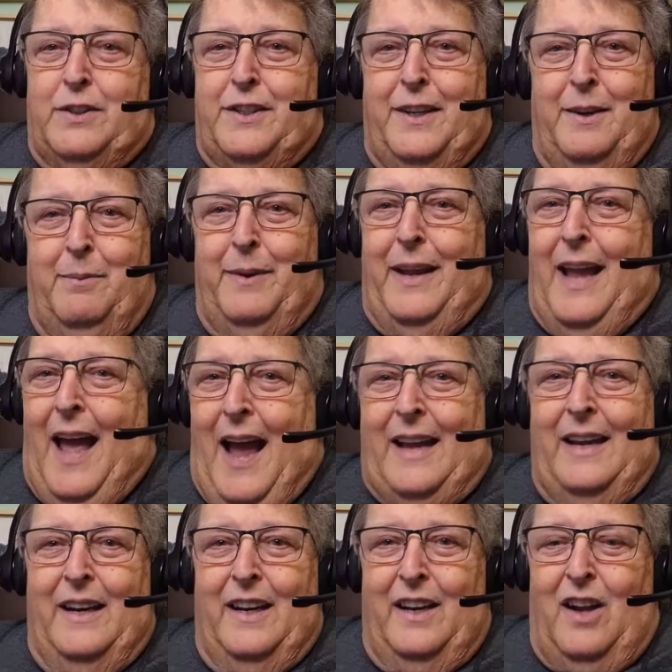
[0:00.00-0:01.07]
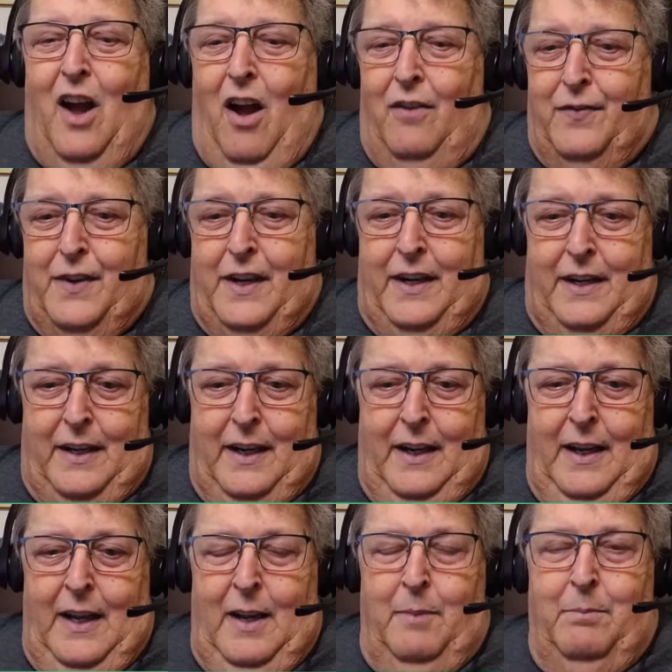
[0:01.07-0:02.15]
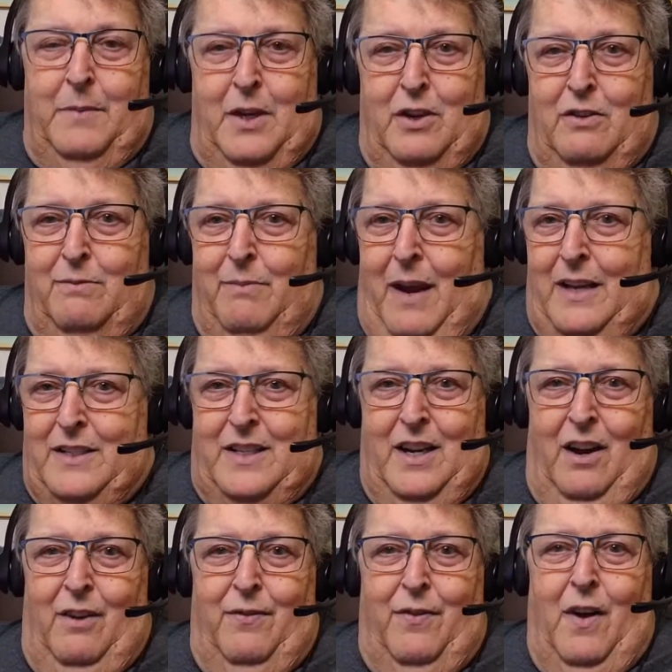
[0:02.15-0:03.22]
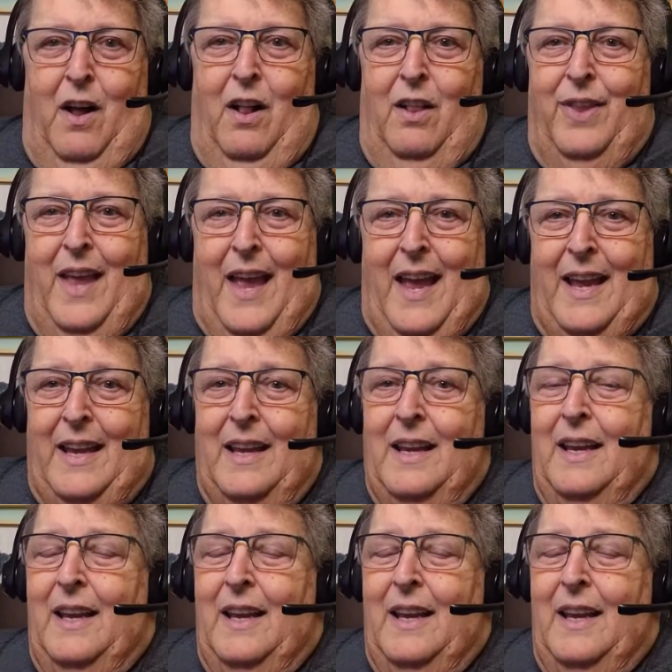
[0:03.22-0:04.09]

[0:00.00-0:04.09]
going to be hacking and coughing and muting myself all day.